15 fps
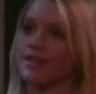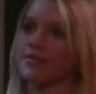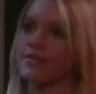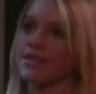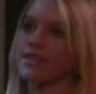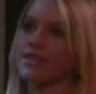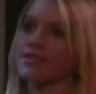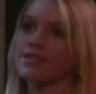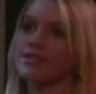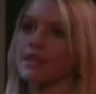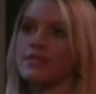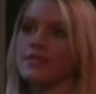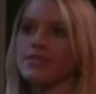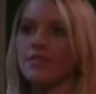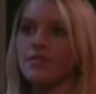in line because
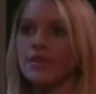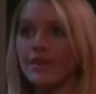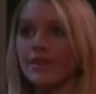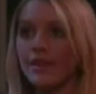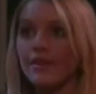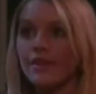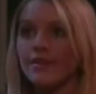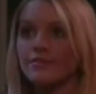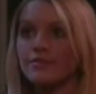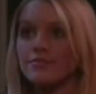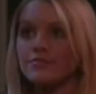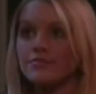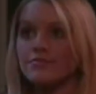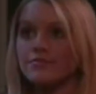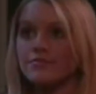Téa is already there.
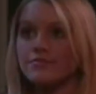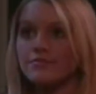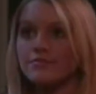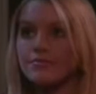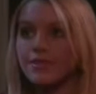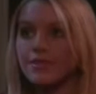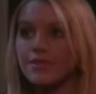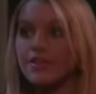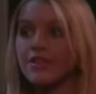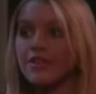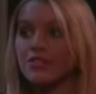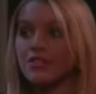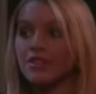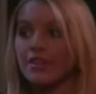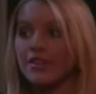
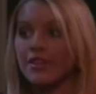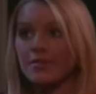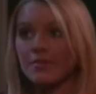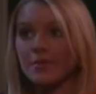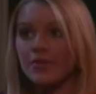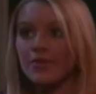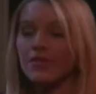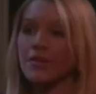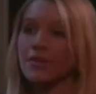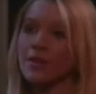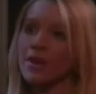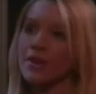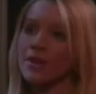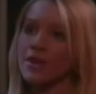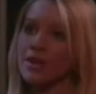Think John needs both of
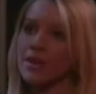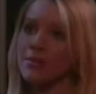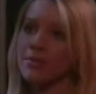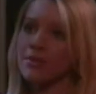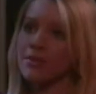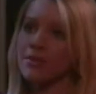you holding